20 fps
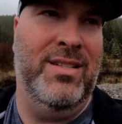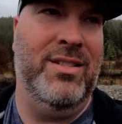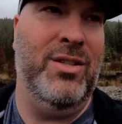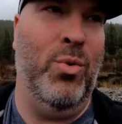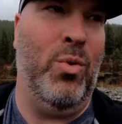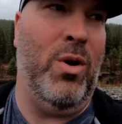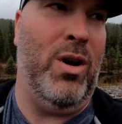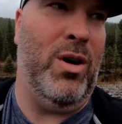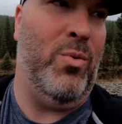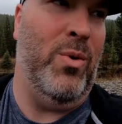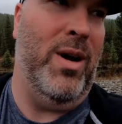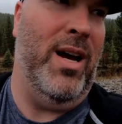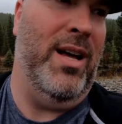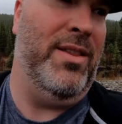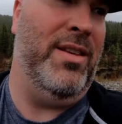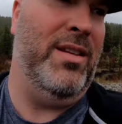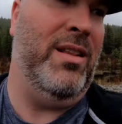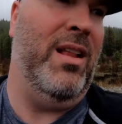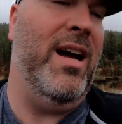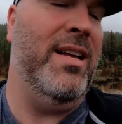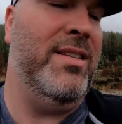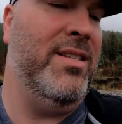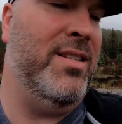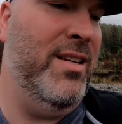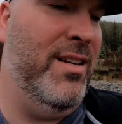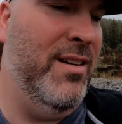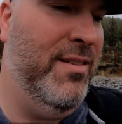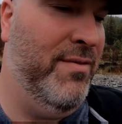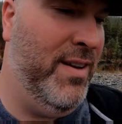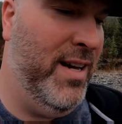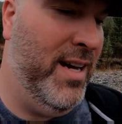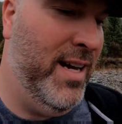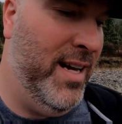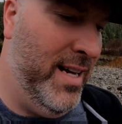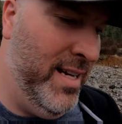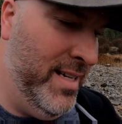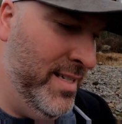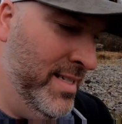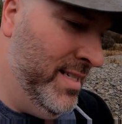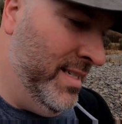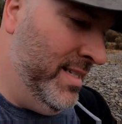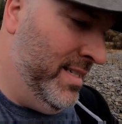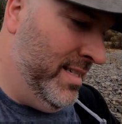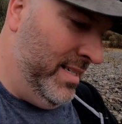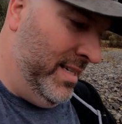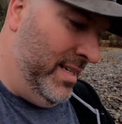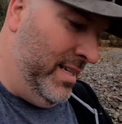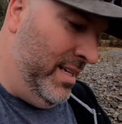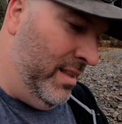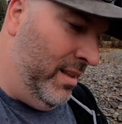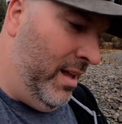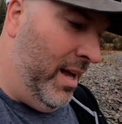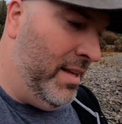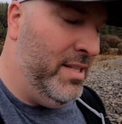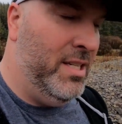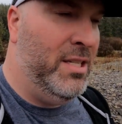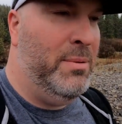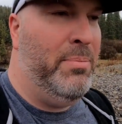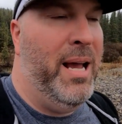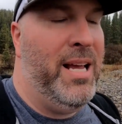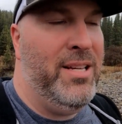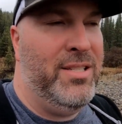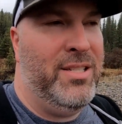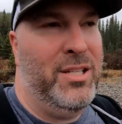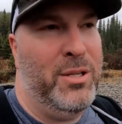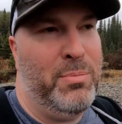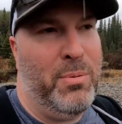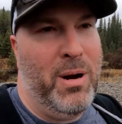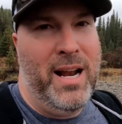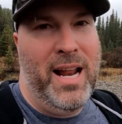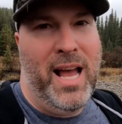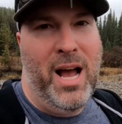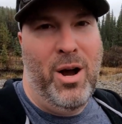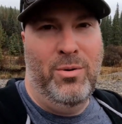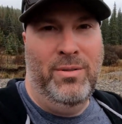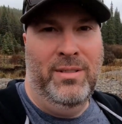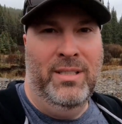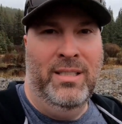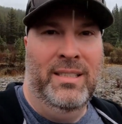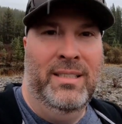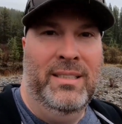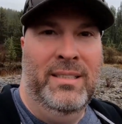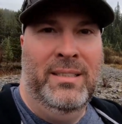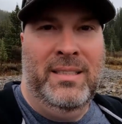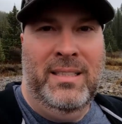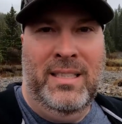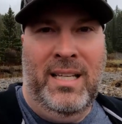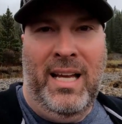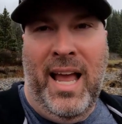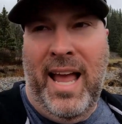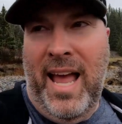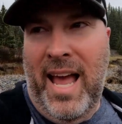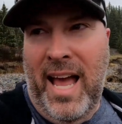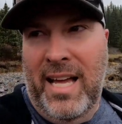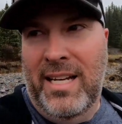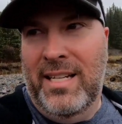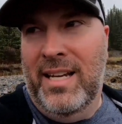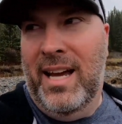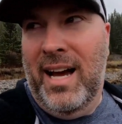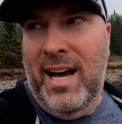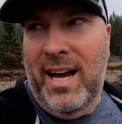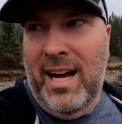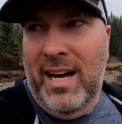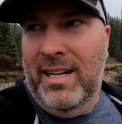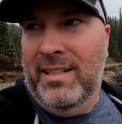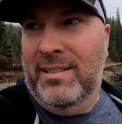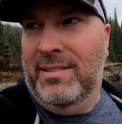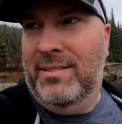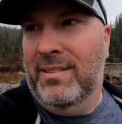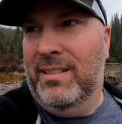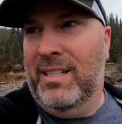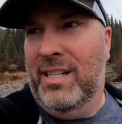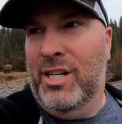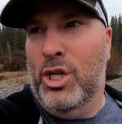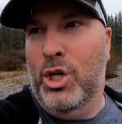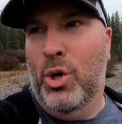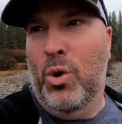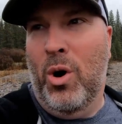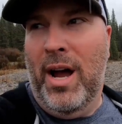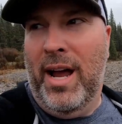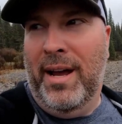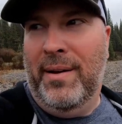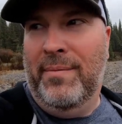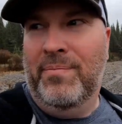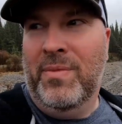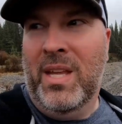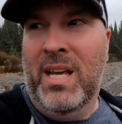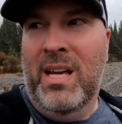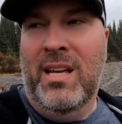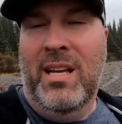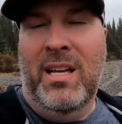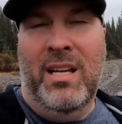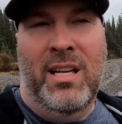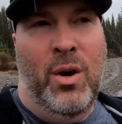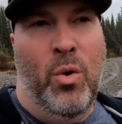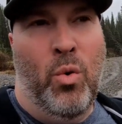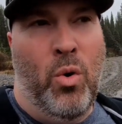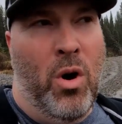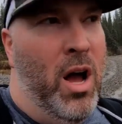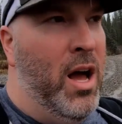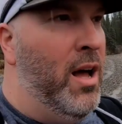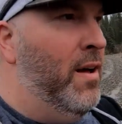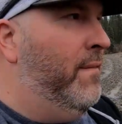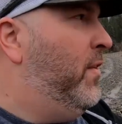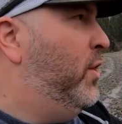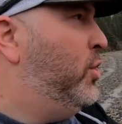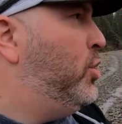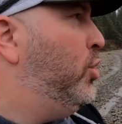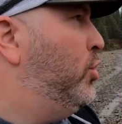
to work with. Lots of space to spread out and enjoy. We're on an official